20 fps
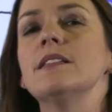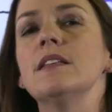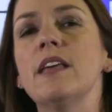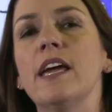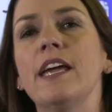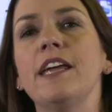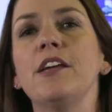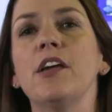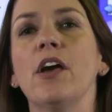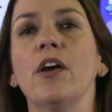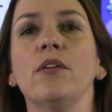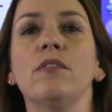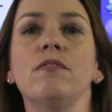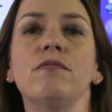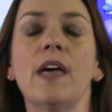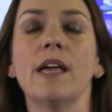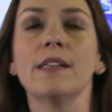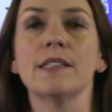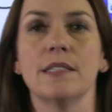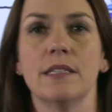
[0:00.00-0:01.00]
So there you go,
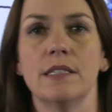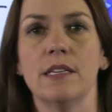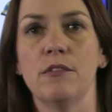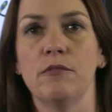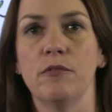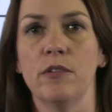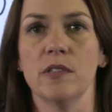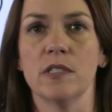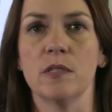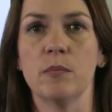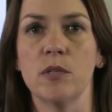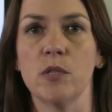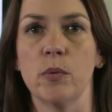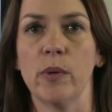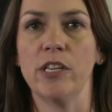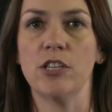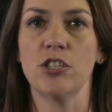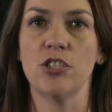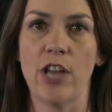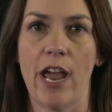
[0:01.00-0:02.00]
that's the difference
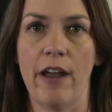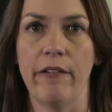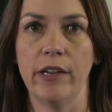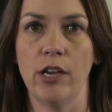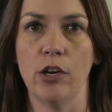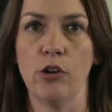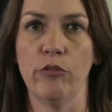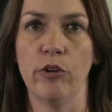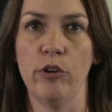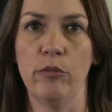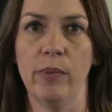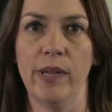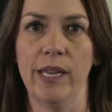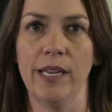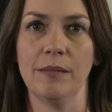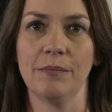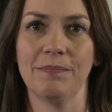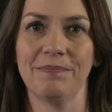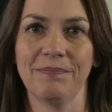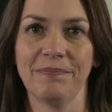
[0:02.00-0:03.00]
between sharing and
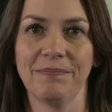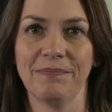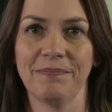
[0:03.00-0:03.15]
grouping.